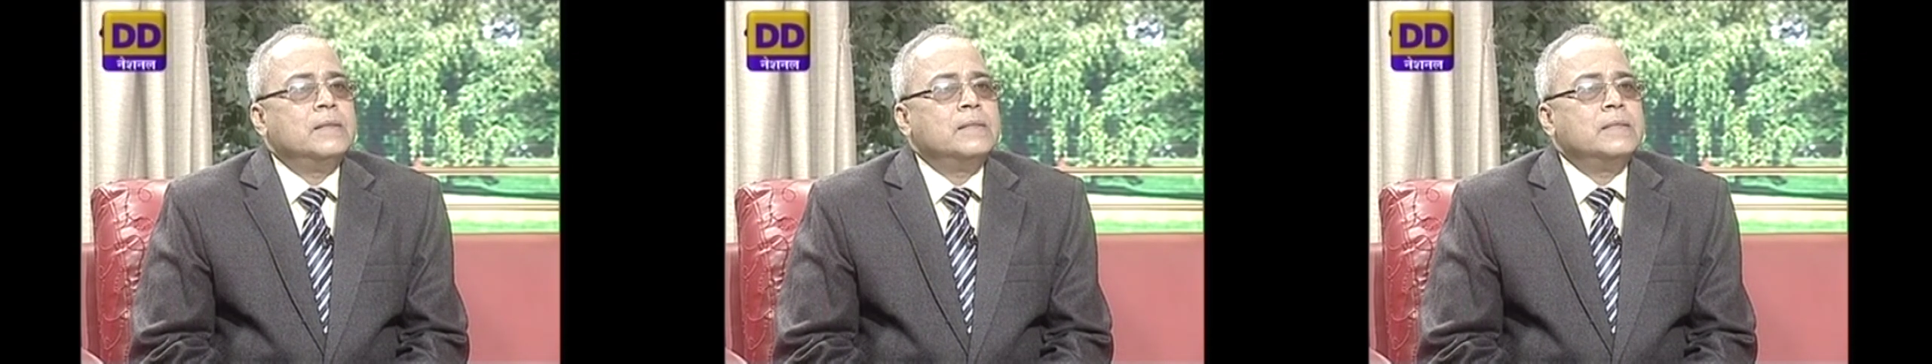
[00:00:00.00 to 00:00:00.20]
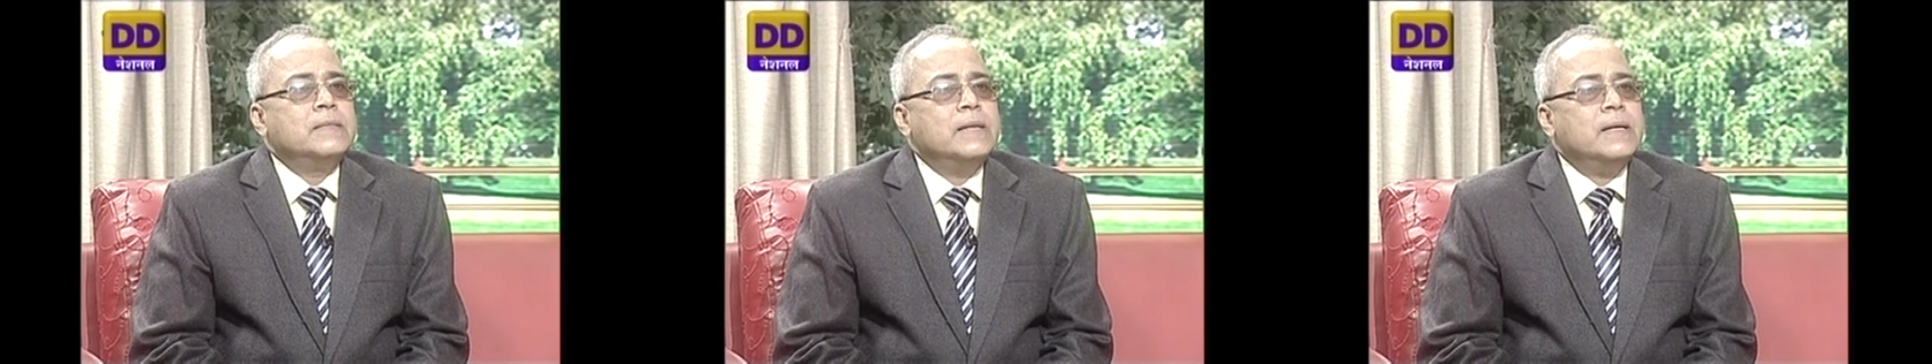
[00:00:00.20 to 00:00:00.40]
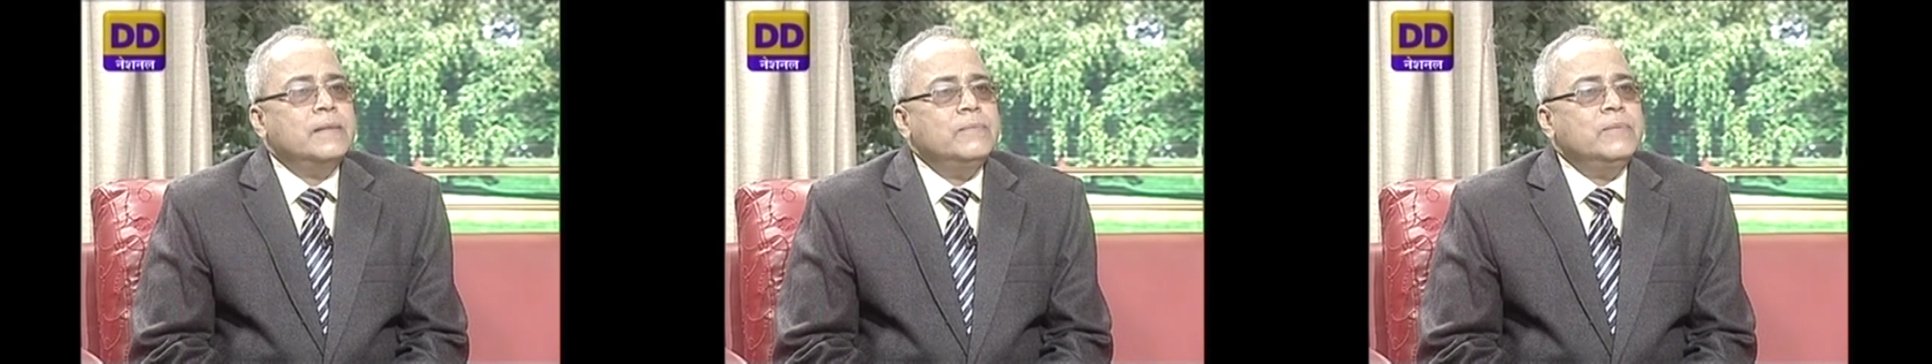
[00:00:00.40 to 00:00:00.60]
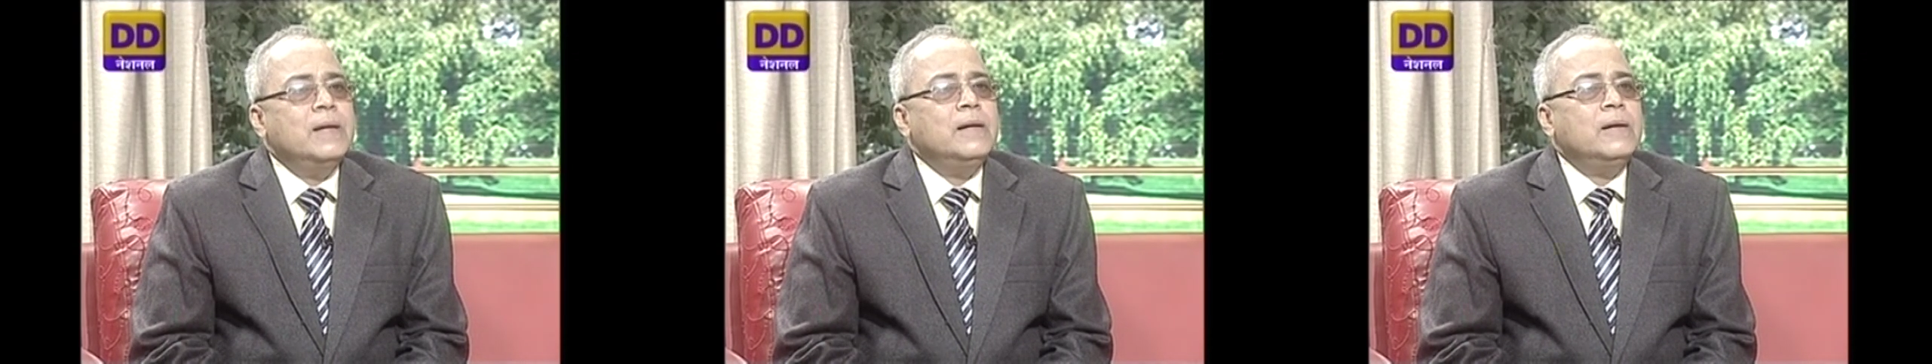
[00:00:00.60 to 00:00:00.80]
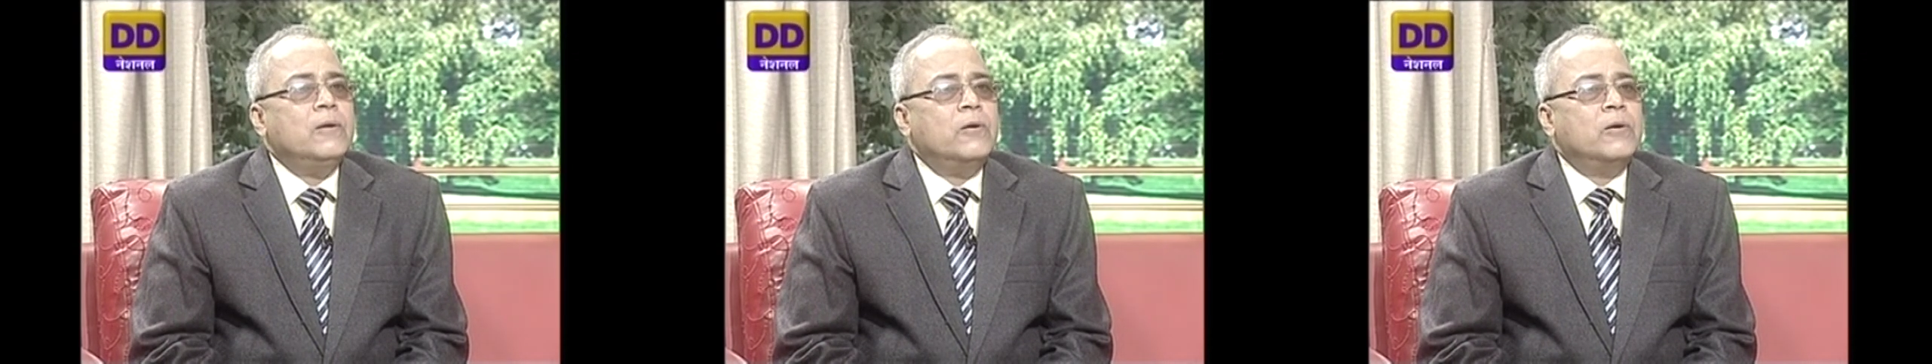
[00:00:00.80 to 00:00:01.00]

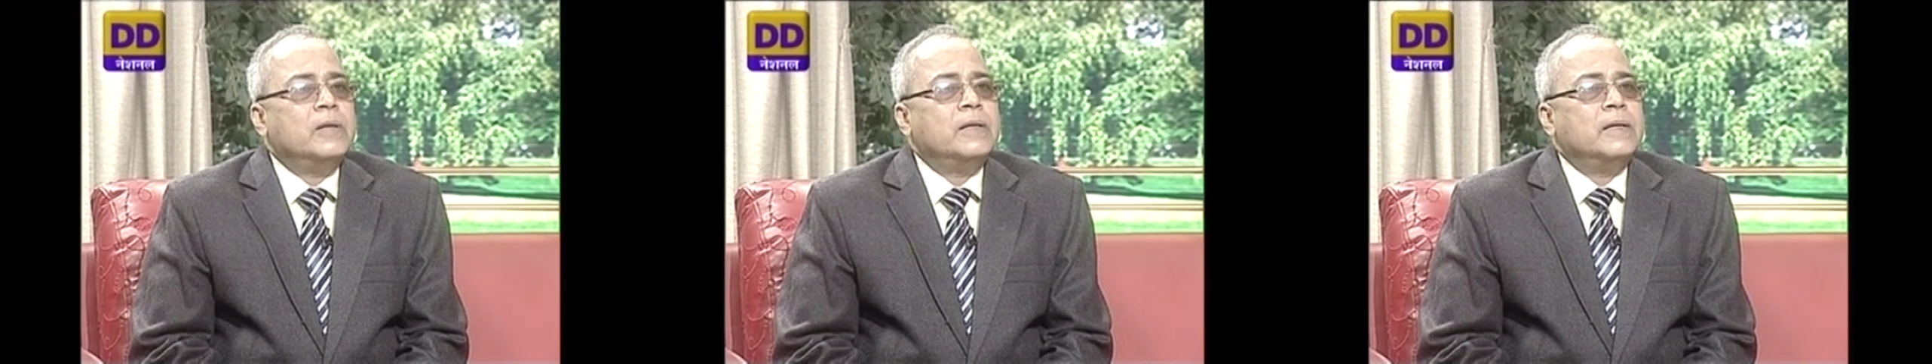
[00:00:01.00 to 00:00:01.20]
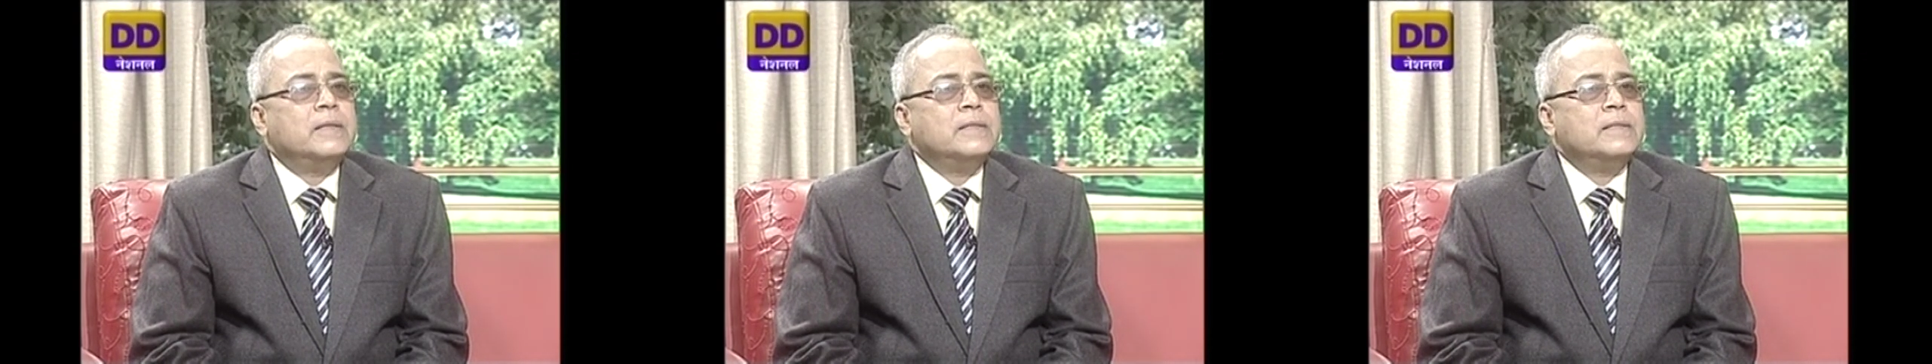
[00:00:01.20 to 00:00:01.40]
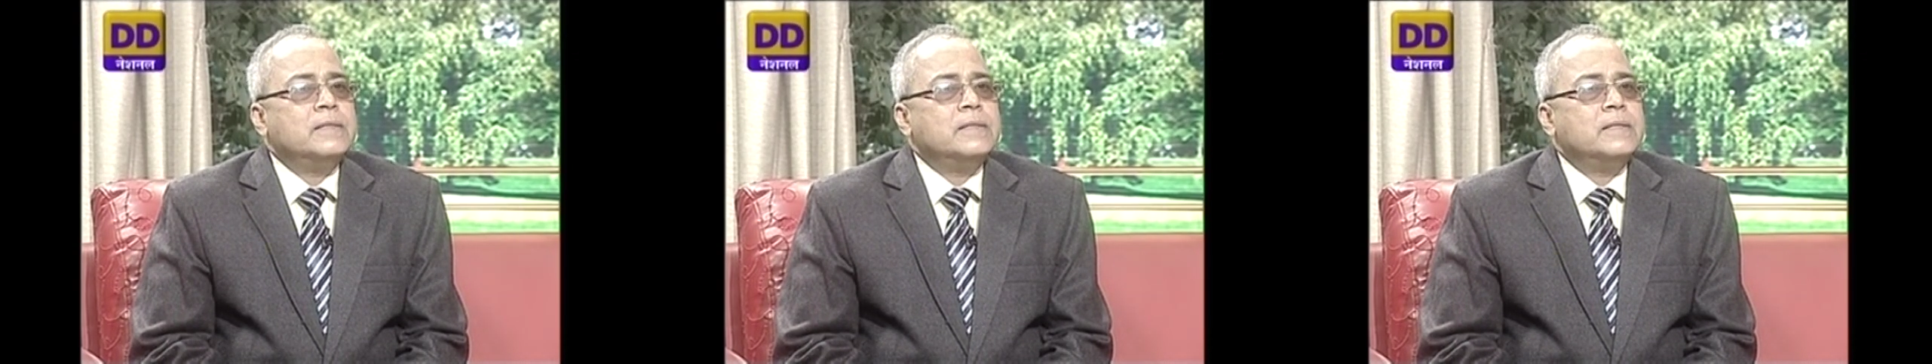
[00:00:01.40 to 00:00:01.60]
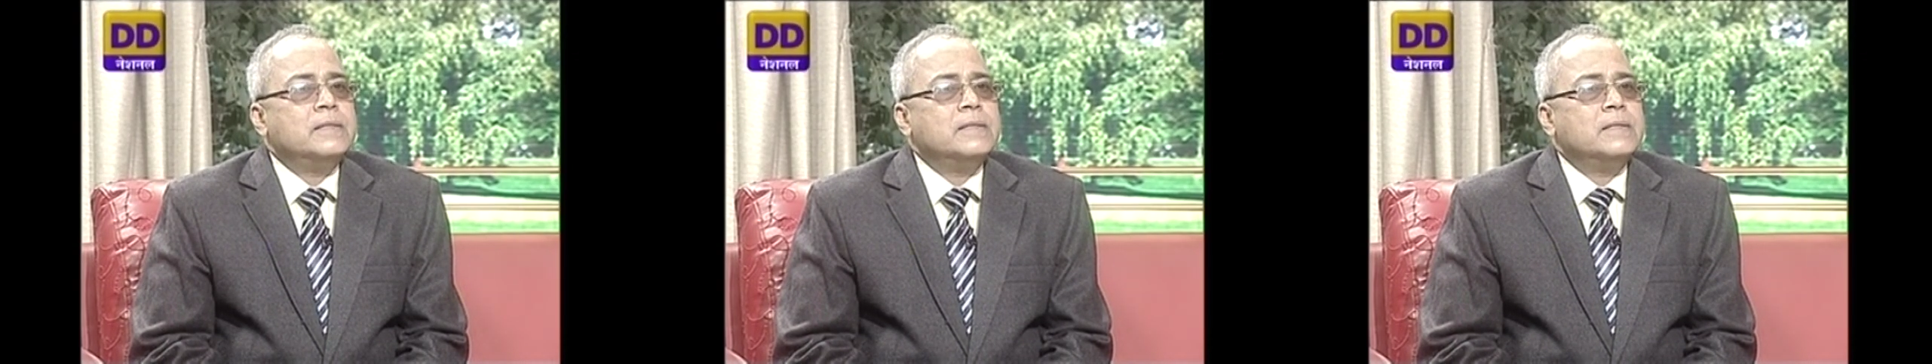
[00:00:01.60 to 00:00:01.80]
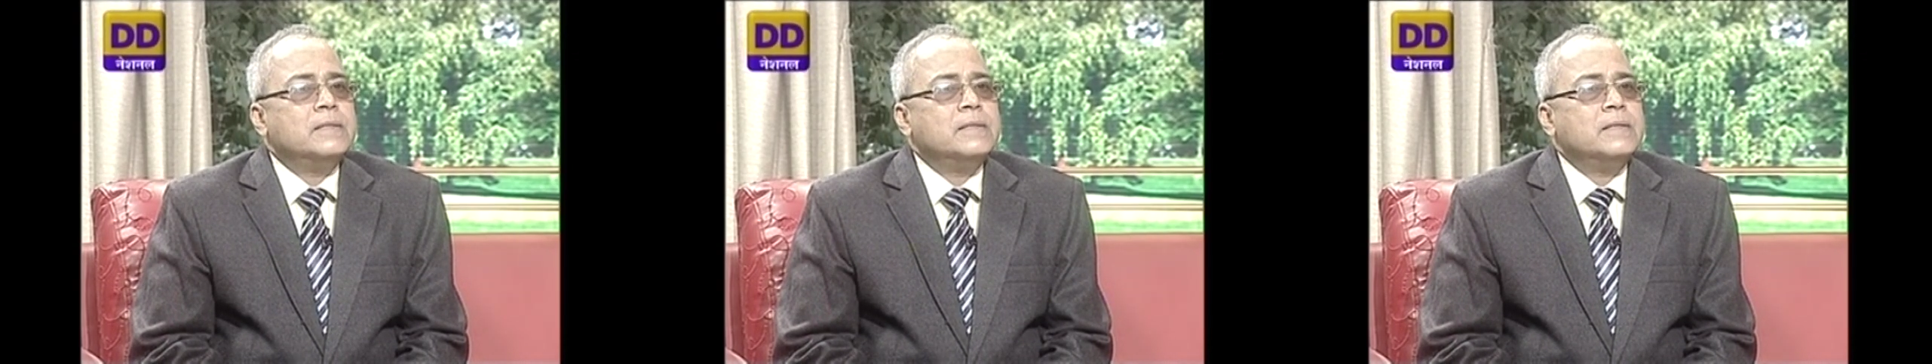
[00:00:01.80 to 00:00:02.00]
cerebral
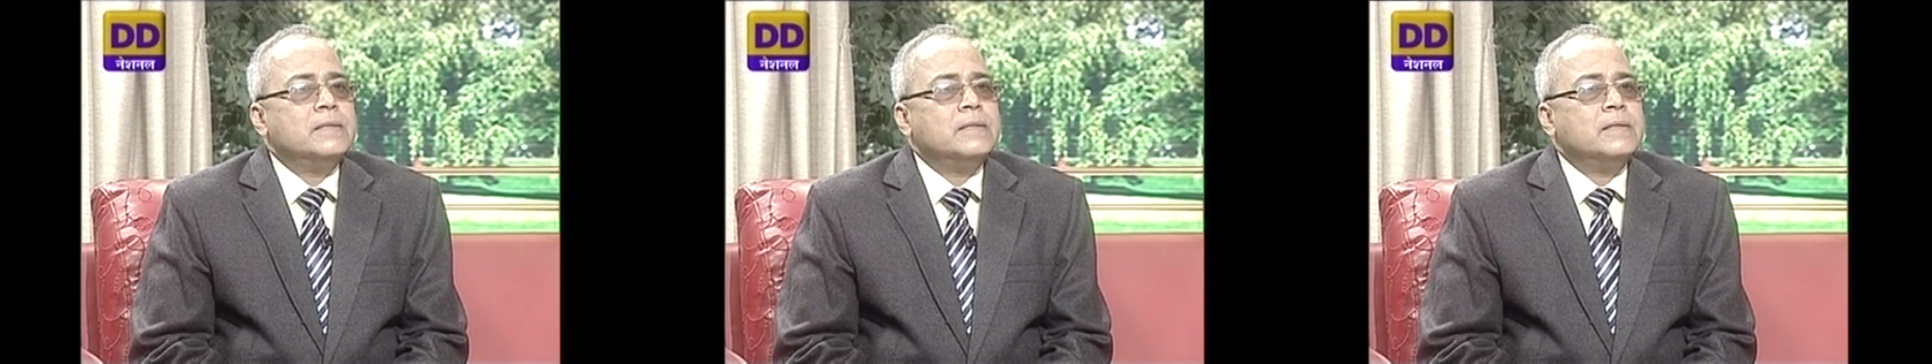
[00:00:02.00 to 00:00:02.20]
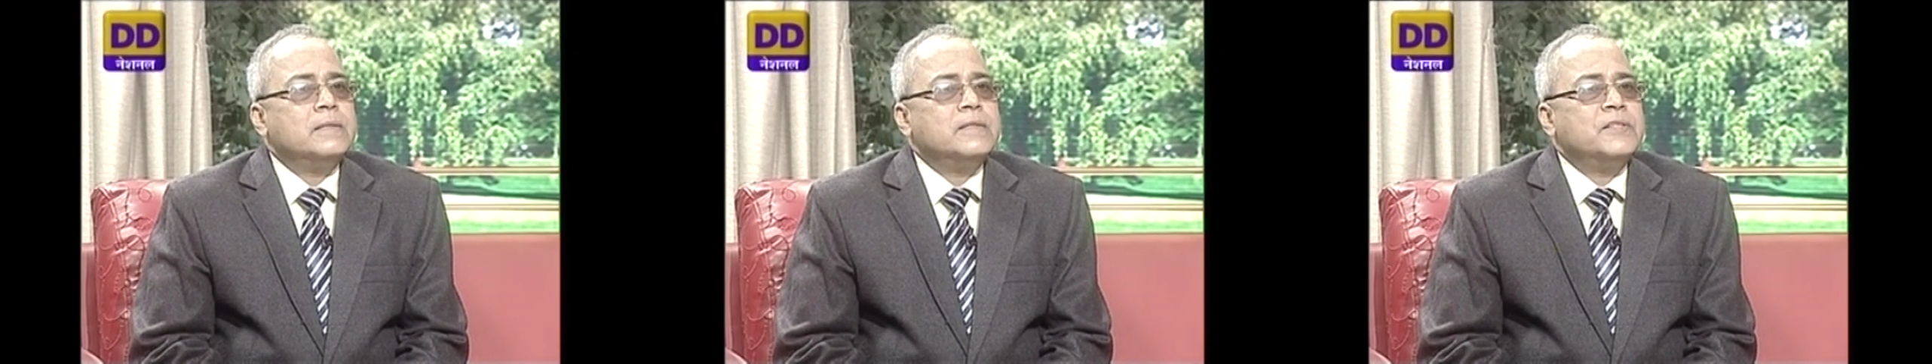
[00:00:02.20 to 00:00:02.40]
cortex